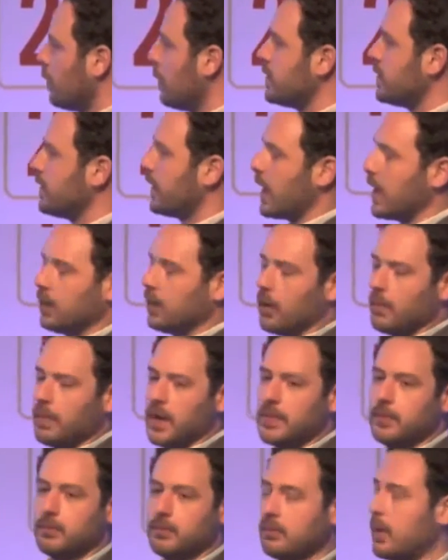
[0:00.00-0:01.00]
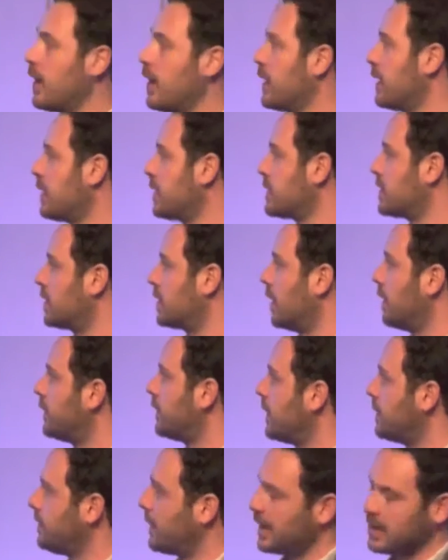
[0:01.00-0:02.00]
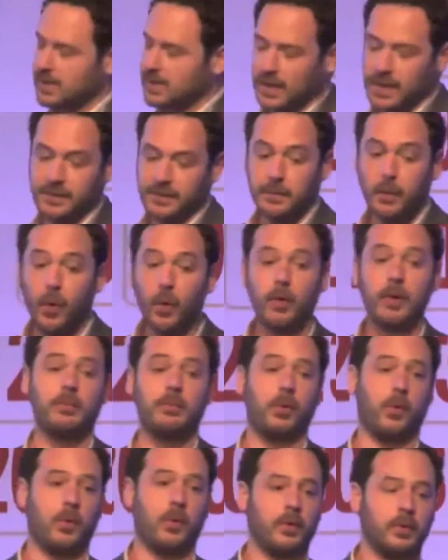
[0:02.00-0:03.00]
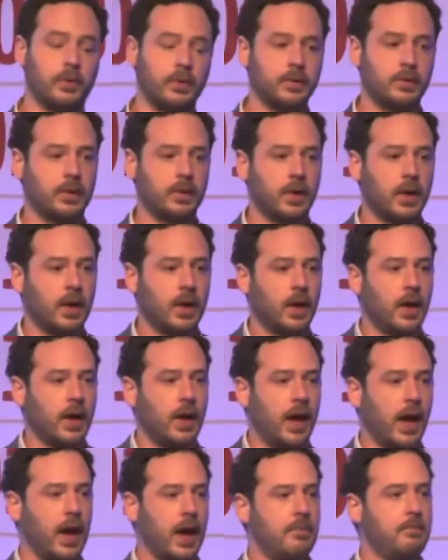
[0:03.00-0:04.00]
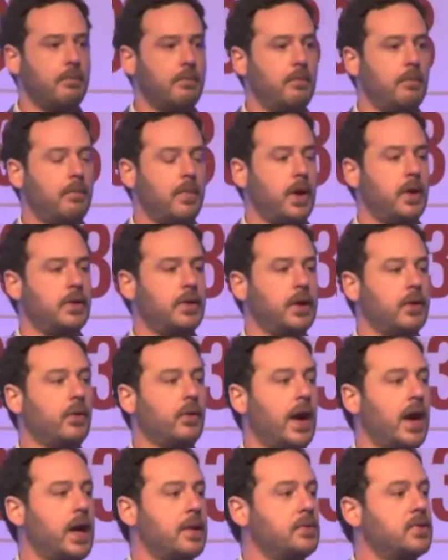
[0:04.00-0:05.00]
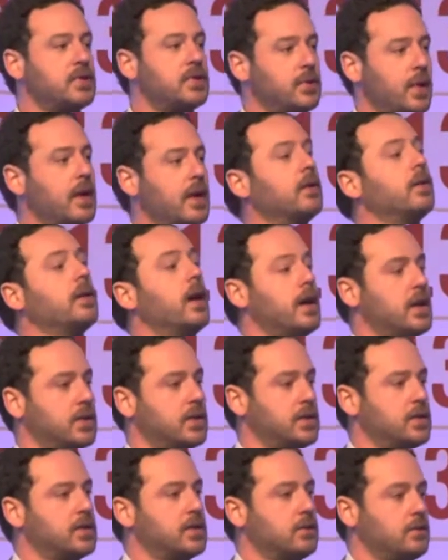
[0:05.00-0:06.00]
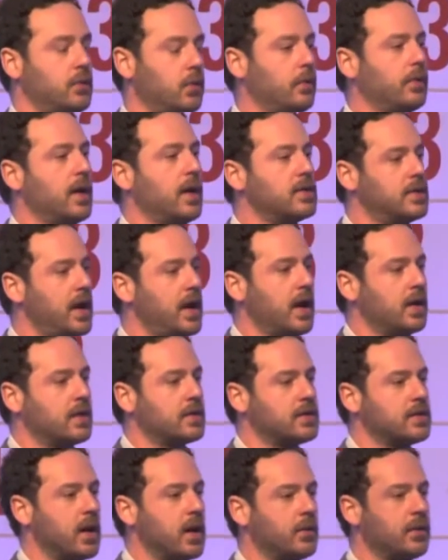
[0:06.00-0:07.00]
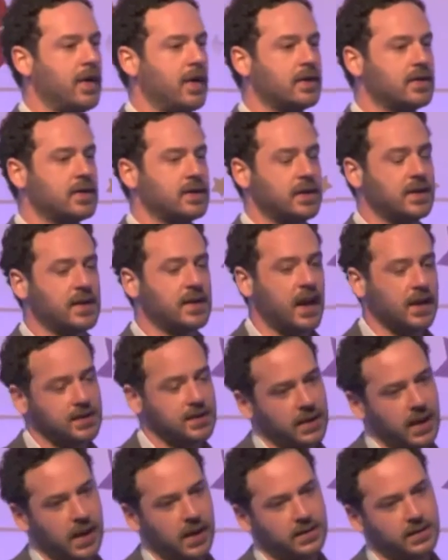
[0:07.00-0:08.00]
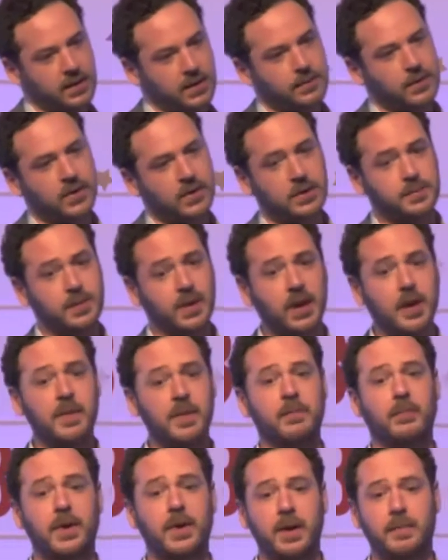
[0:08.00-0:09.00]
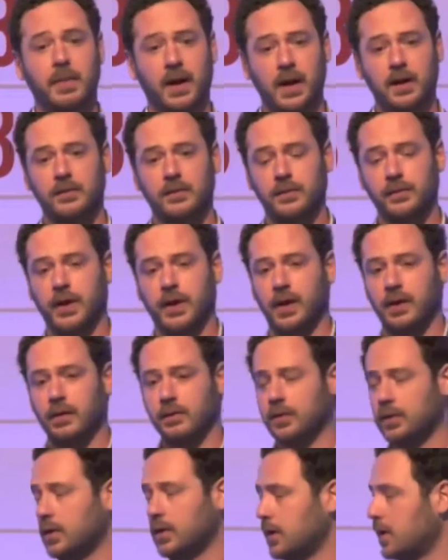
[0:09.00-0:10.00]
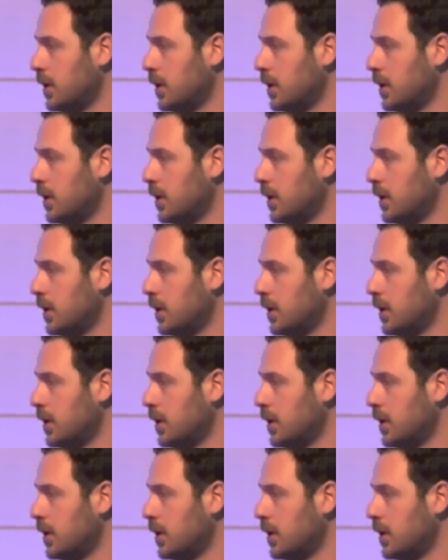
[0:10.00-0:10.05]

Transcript: When you get a lot of people writing stuff, it makes it even more important that you're able to analyse all that text. So advances in text analysis, which is becoming pretty powerful now,